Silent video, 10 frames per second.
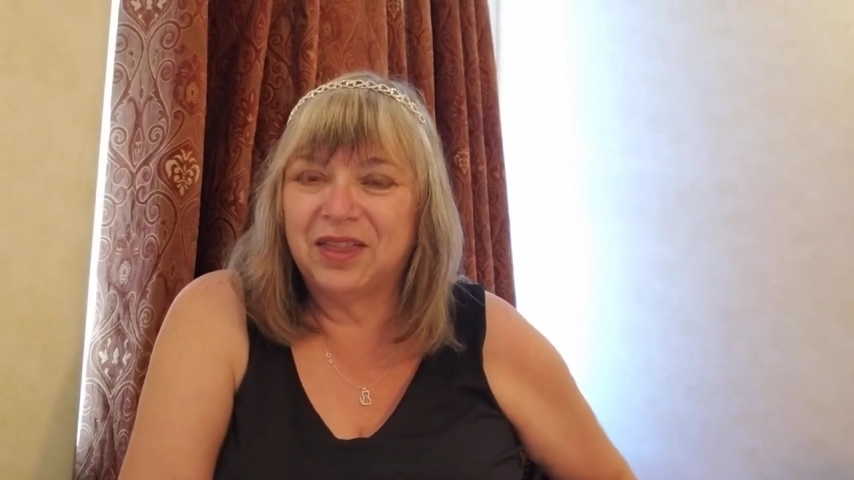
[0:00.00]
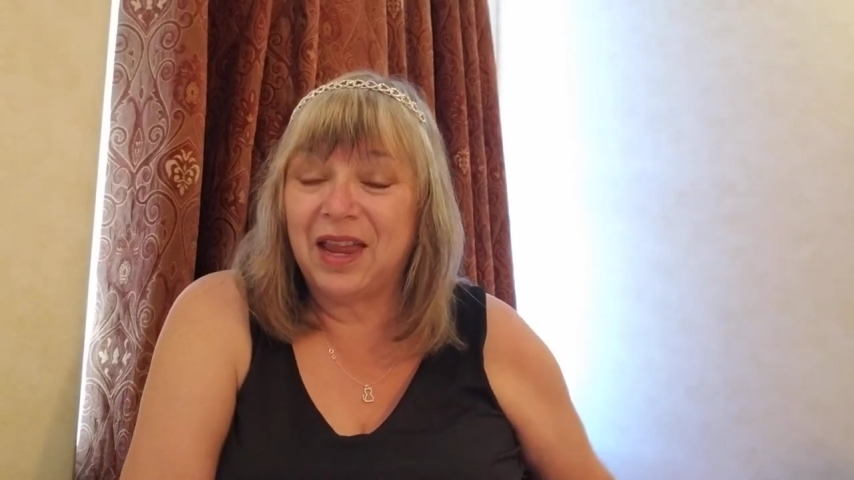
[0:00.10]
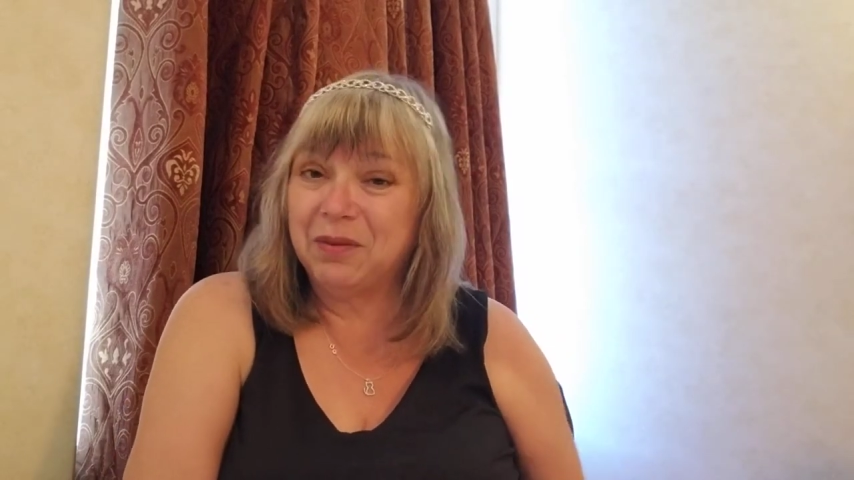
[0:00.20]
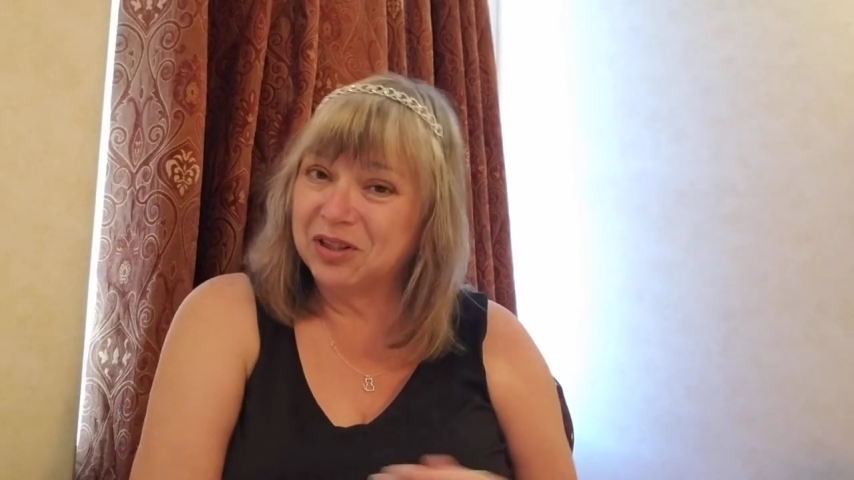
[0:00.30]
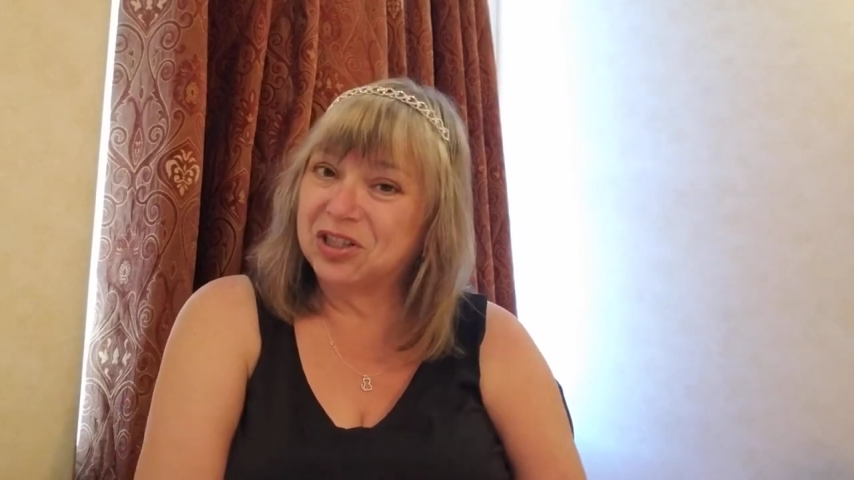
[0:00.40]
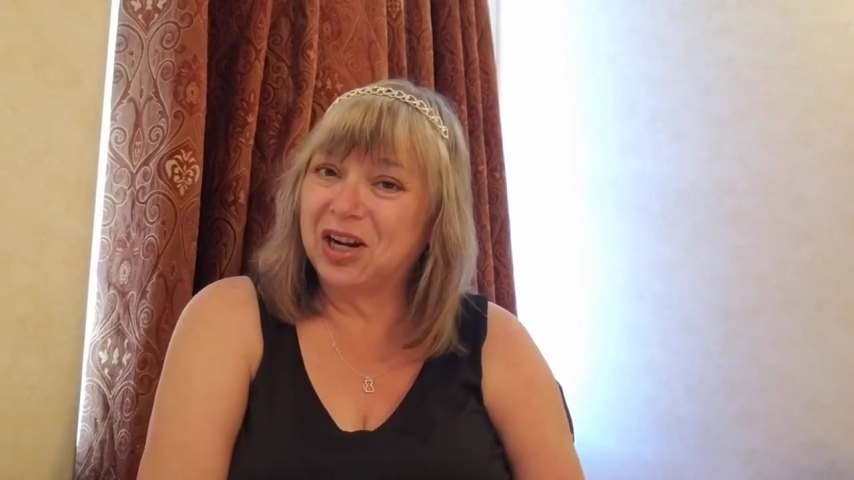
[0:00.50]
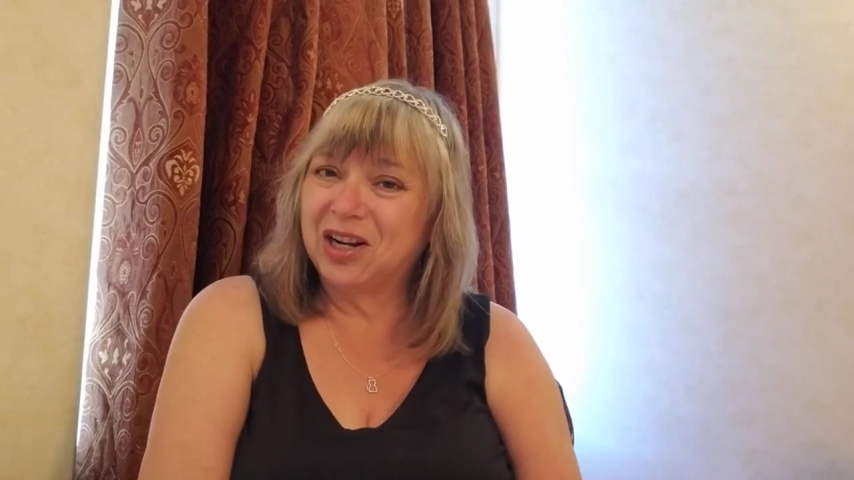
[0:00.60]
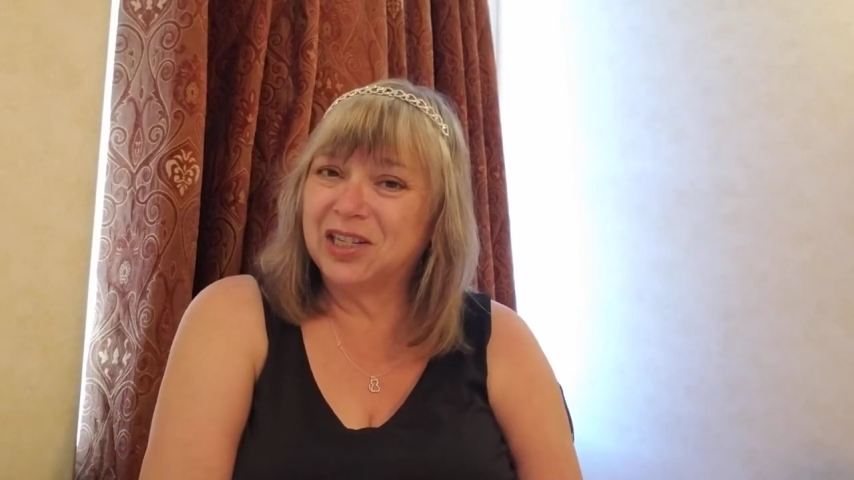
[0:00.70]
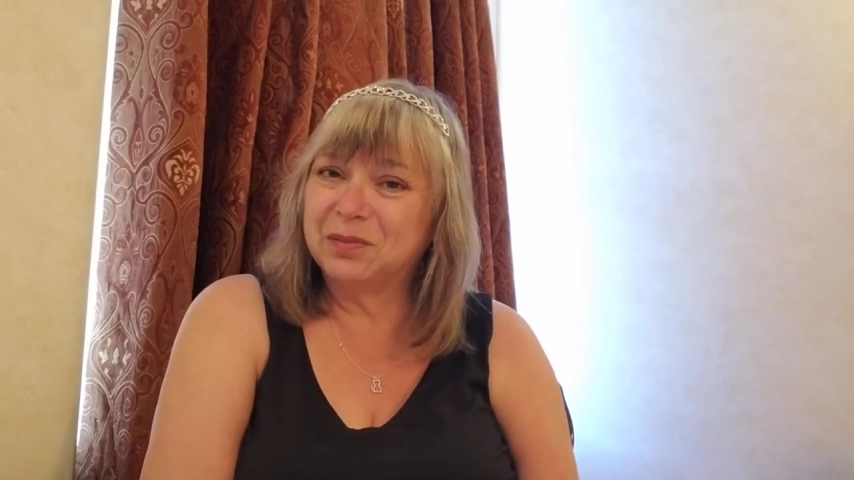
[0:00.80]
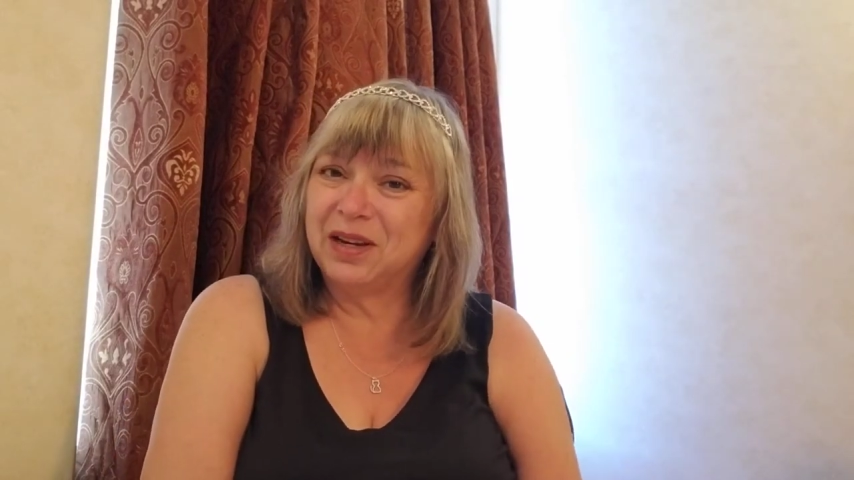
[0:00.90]
They were
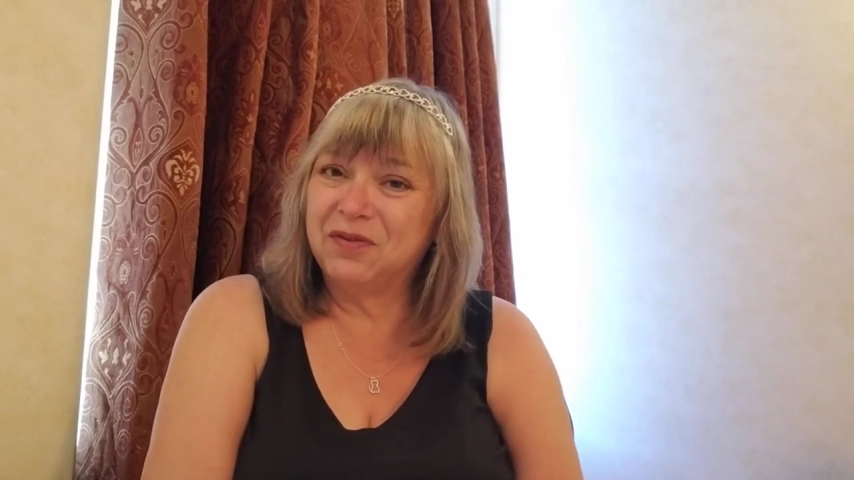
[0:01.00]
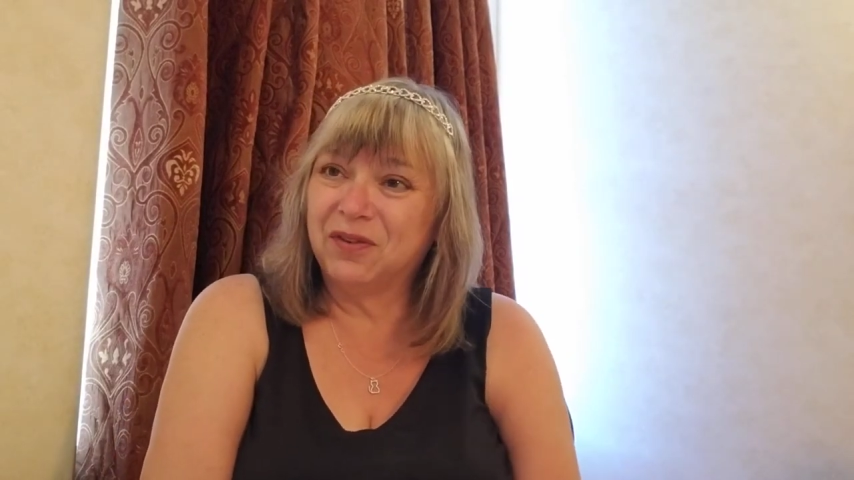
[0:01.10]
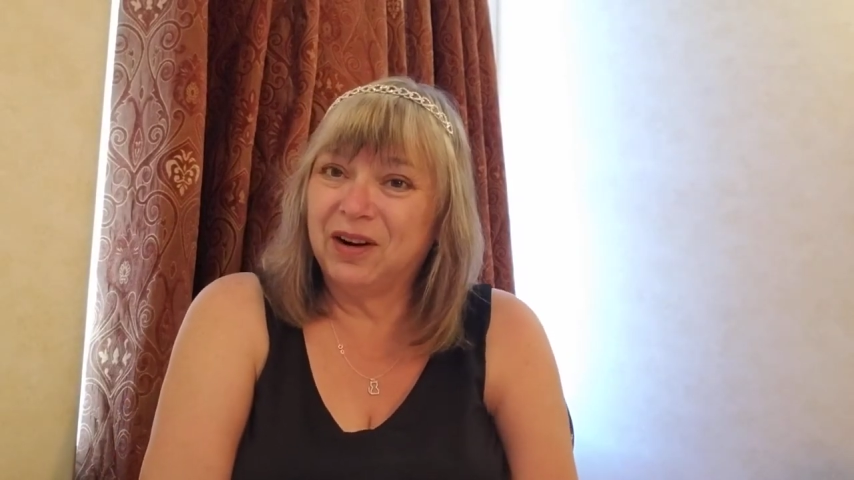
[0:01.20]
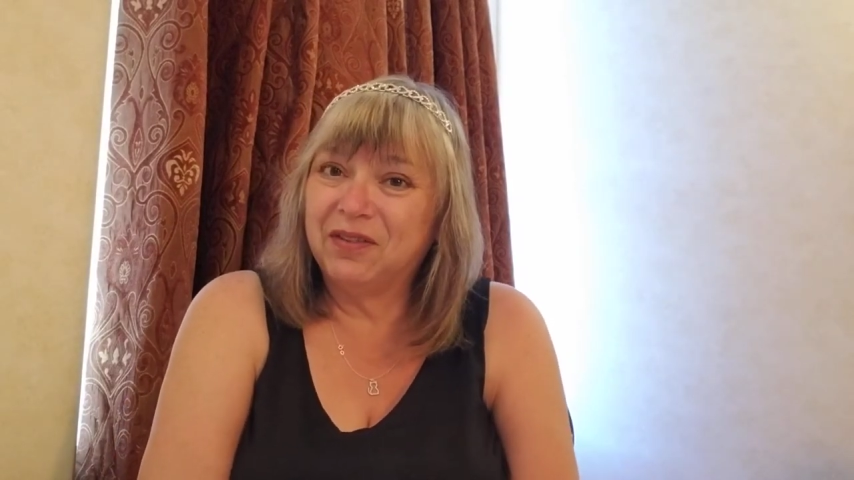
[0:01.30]
charging me for